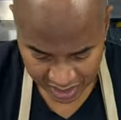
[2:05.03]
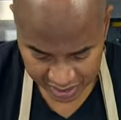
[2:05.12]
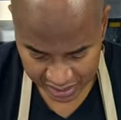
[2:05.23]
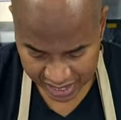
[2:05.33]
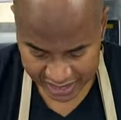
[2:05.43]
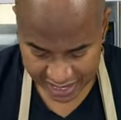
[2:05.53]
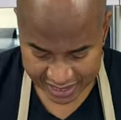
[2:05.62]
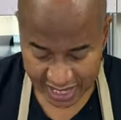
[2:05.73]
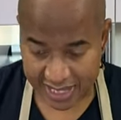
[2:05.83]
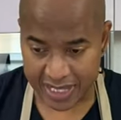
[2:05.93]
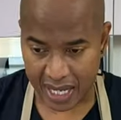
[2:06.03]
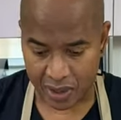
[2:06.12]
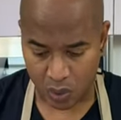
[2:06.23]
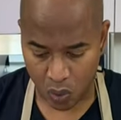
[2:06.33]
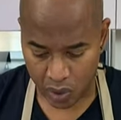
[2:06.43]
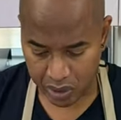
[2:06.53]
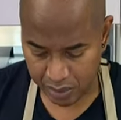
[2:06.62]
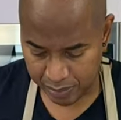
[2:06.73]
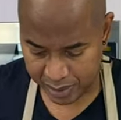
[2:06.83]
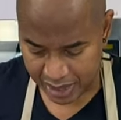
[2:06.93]
So guys, I gotta take these out of the water,
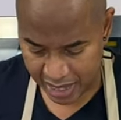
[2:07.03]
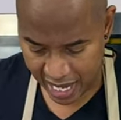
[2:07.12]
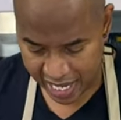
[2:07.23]
but I